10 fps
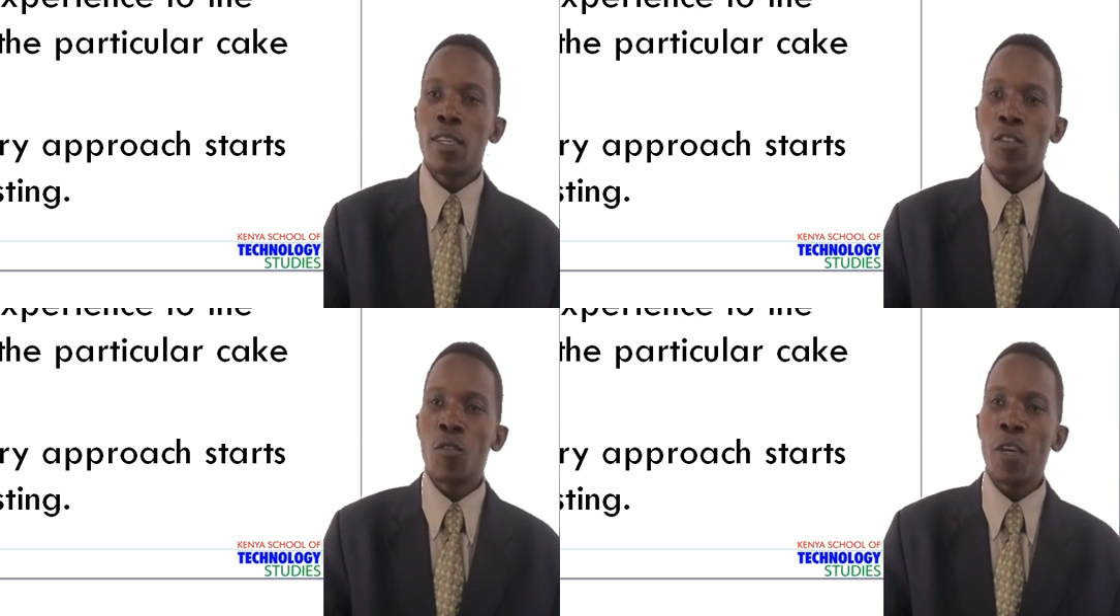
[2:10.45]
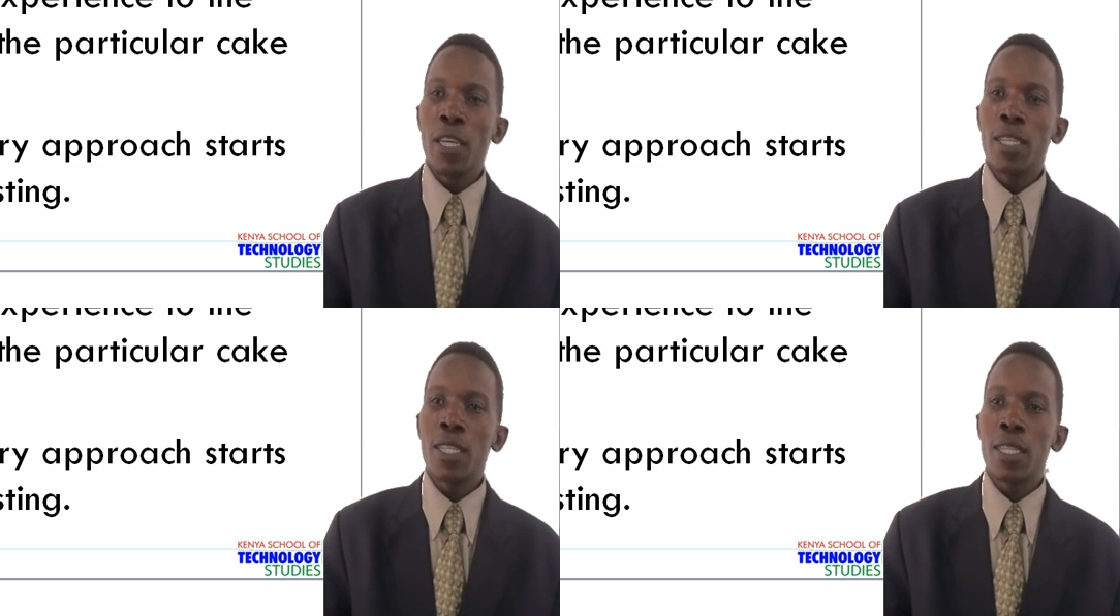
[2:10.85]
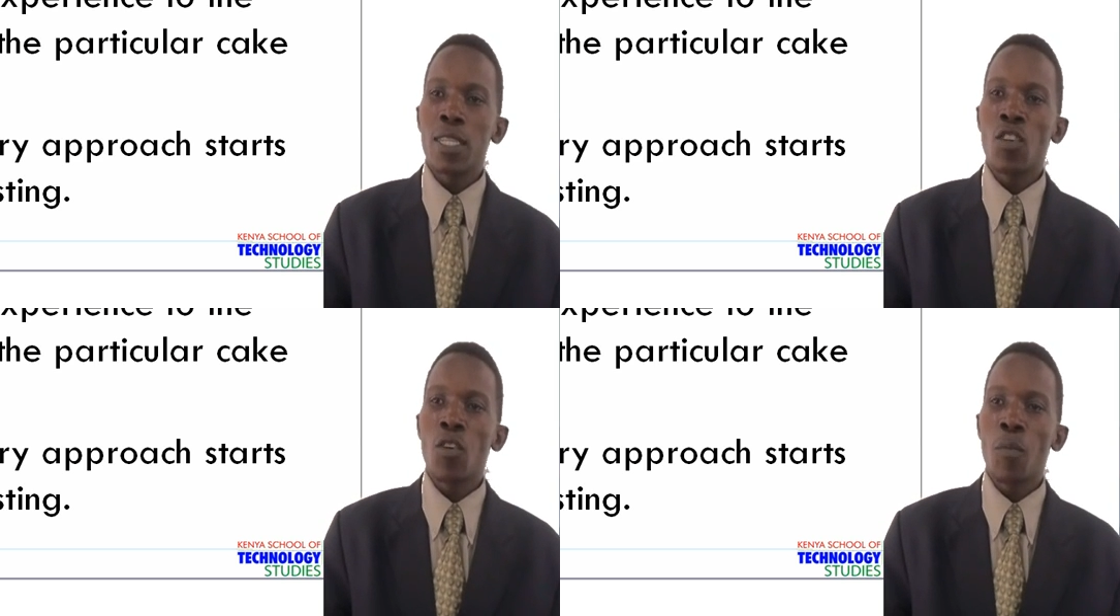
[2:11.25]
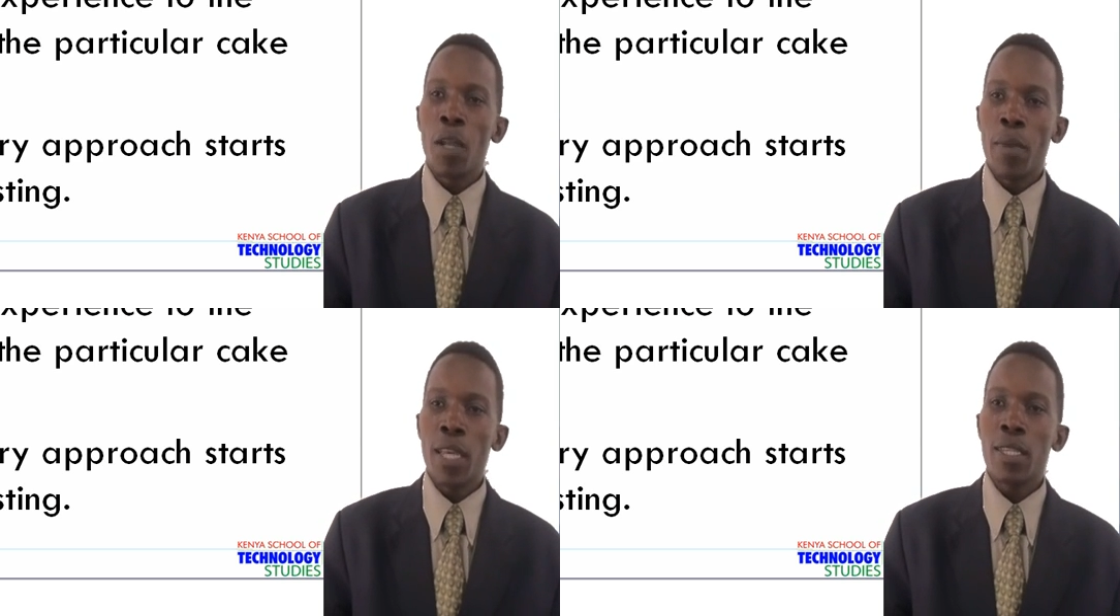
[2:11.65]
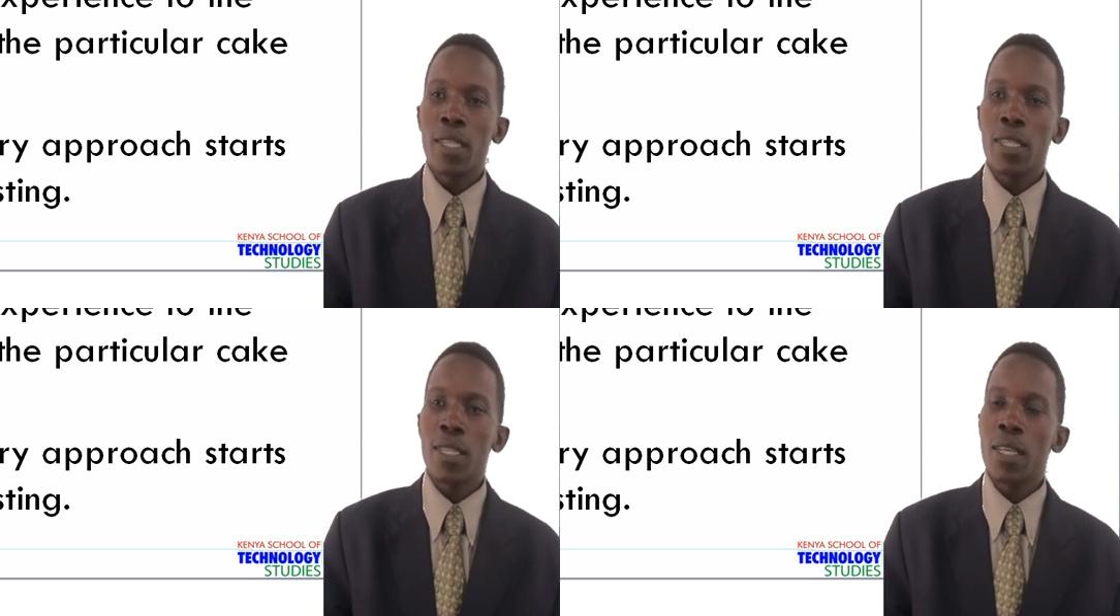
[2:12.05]
you find it
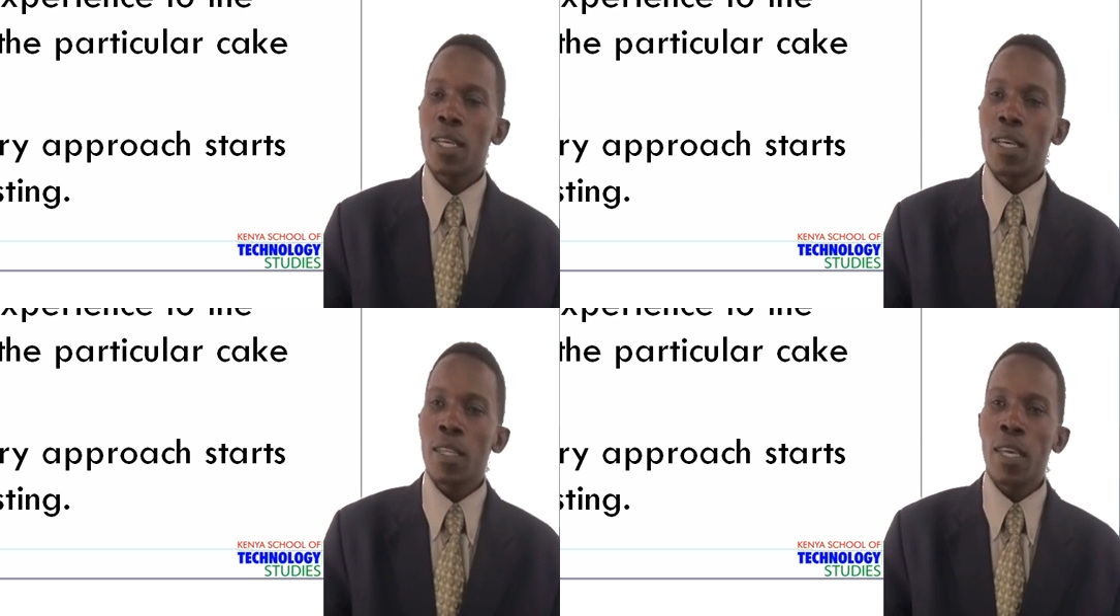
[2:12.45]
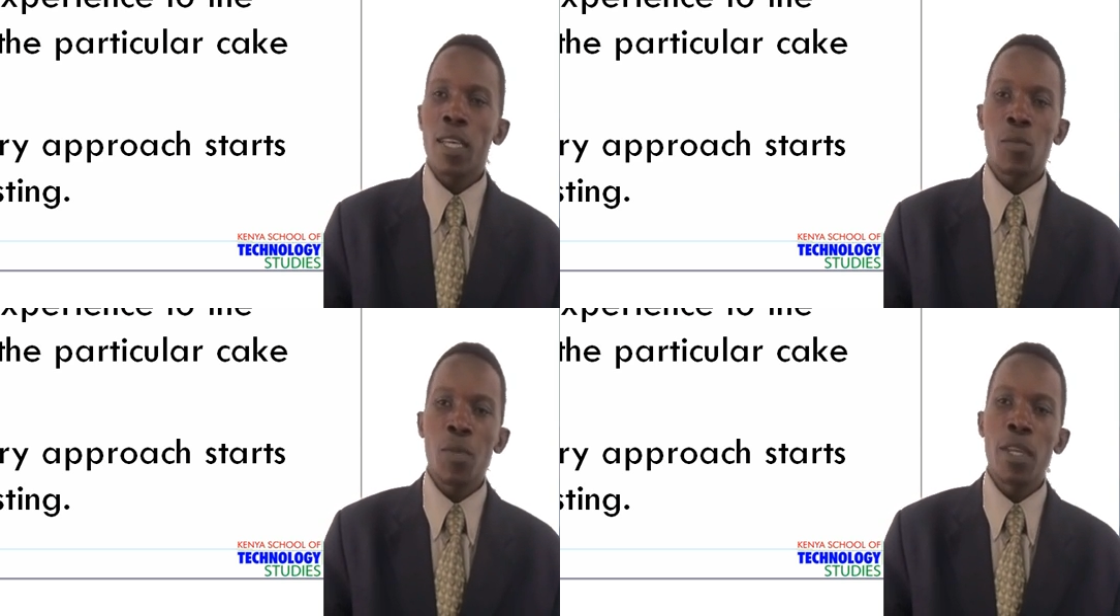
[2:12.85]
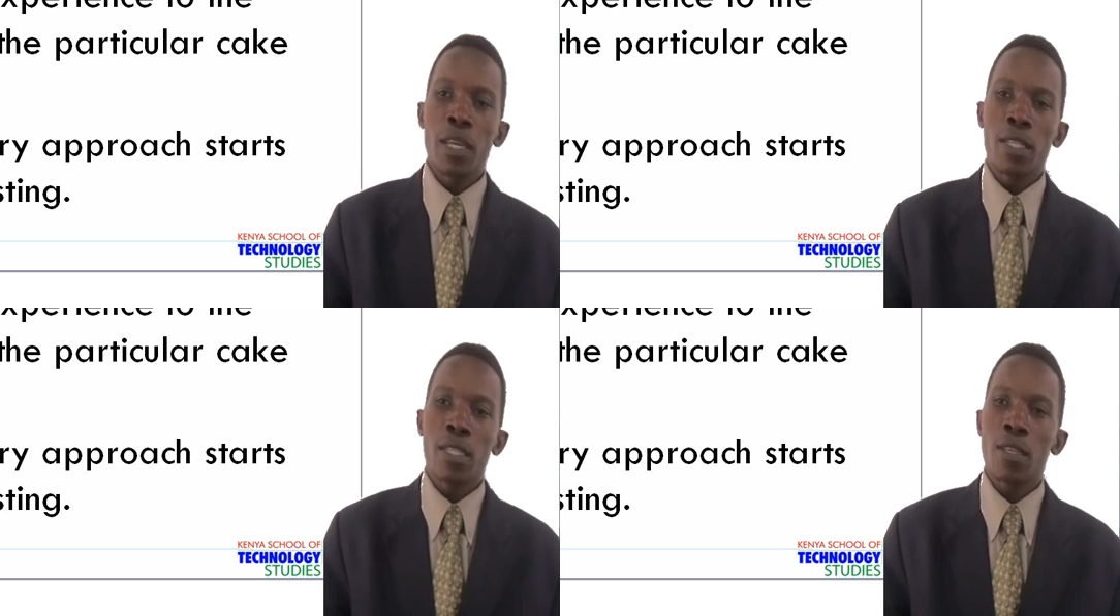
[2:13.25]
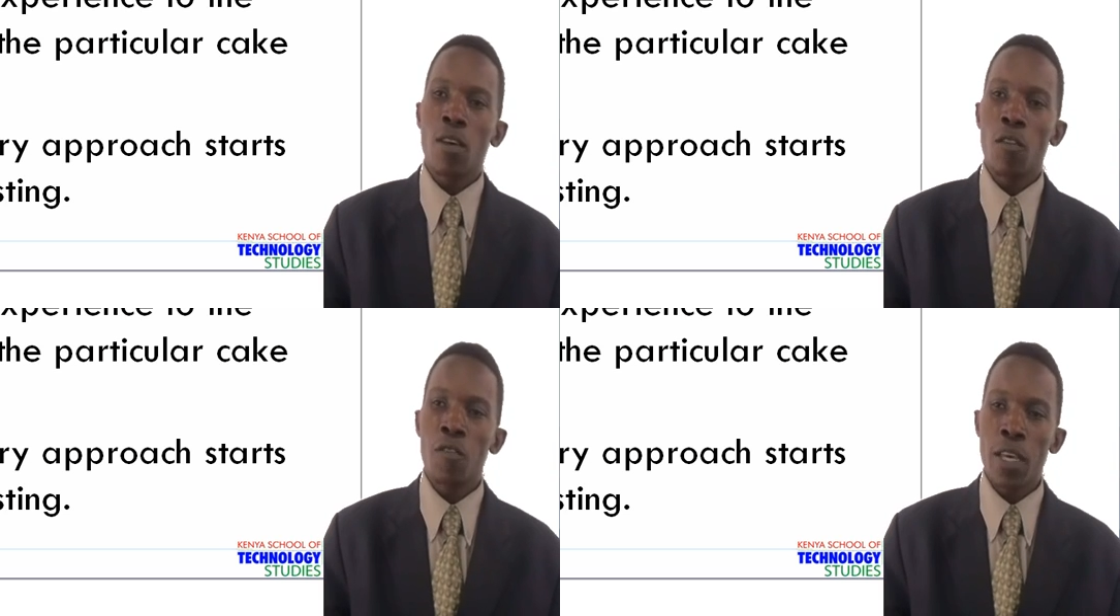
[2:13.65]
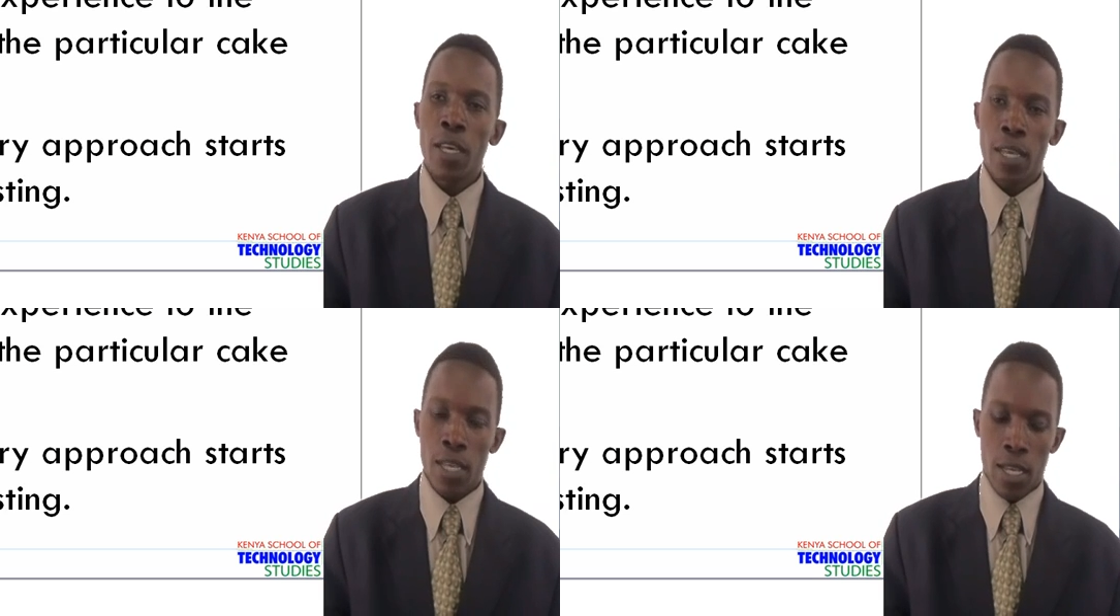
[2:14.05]
complements the experience of the